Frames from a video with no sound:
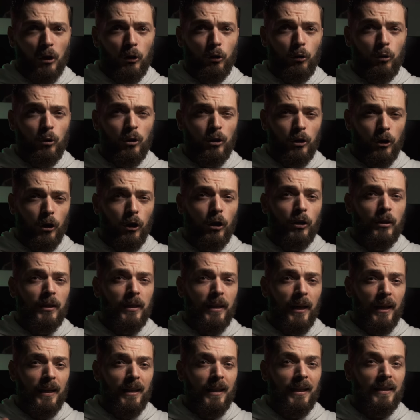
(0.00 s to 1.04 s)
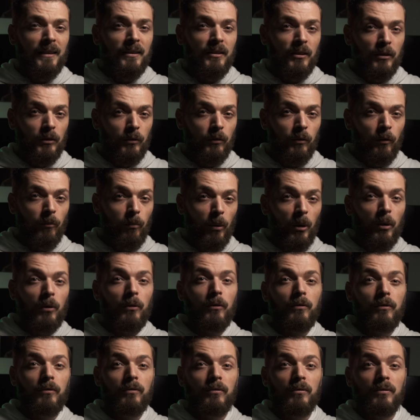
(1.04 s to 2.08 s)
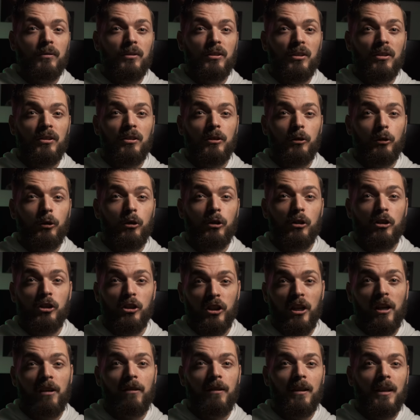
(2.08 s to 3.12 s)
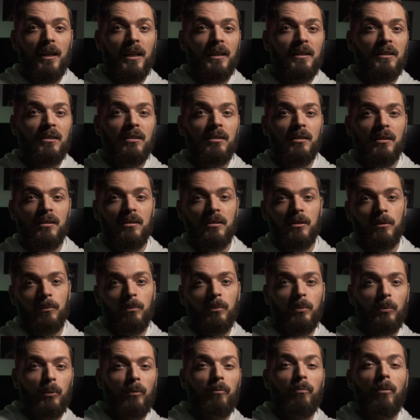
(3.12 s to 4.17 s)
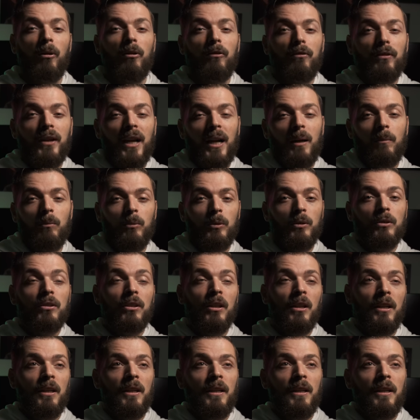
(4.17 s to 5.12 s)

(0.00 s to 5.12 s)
You could get lenses for both. You could share a lens system with both cameras.